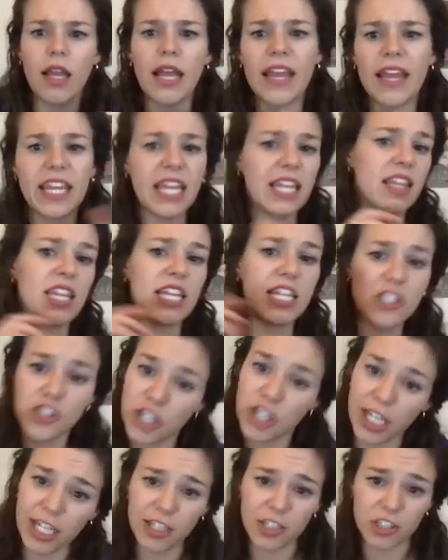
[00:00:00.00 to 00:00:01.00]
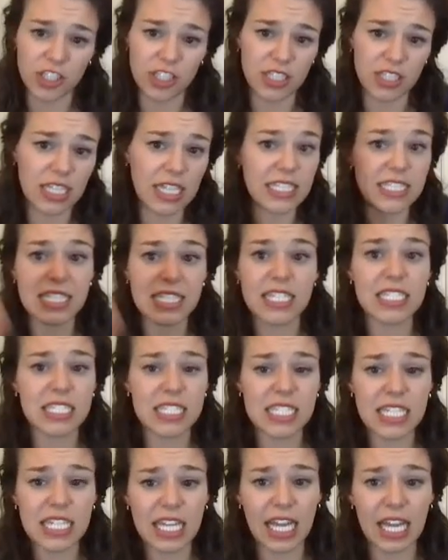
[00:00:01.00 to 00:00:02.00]
And then things change in
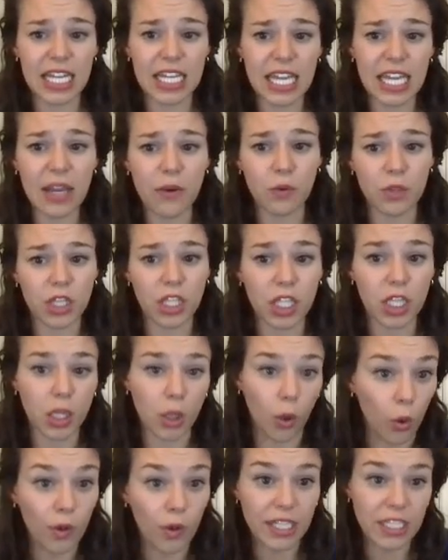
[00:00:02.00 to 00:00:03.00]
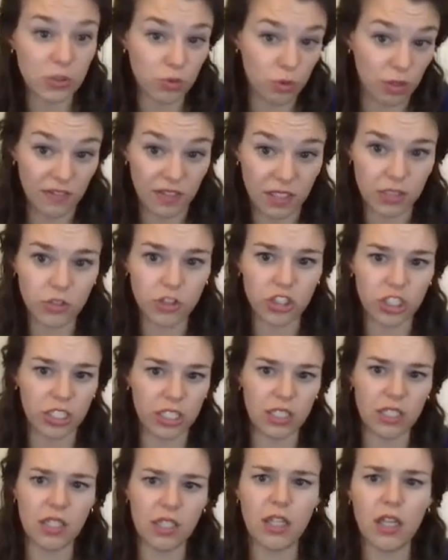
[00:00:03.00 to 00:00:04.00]
1688 with the Glorious
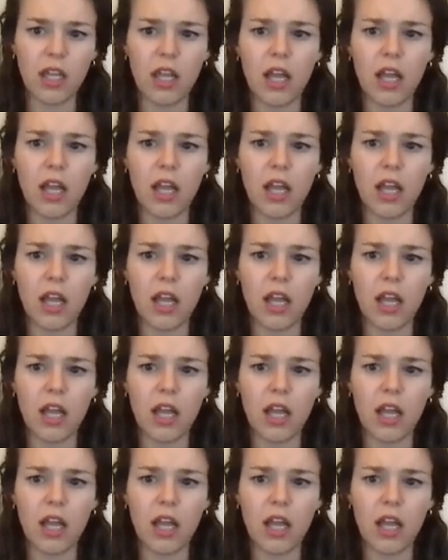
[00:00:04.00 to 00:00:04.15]
Revolution,